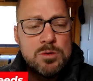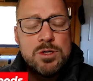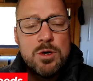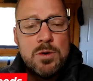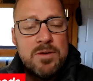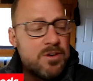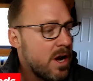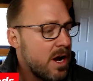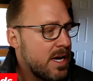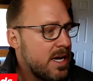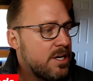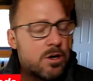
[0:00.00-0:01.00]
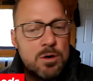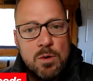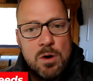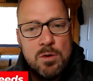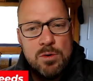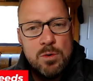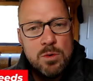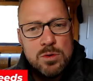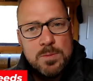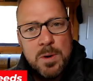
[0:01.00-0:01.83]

So if you're not hitting your growth goals,